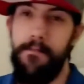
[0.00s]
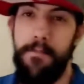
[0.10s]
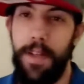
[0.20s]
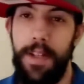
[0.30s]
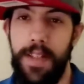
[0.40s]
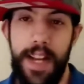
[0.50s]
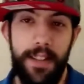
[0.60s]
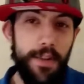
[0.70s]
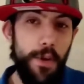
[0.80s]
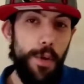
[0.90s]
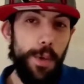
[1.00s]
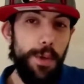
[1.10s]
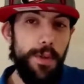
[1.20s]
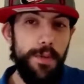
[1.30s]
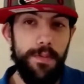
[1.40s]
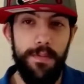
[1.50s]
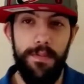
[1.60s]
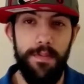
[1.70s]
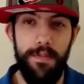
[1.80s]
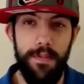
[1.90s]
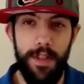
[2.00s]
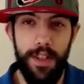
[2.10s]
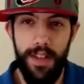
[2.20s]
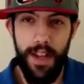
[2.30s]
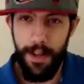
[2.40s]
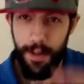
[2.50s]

Because that's normal. Just, you're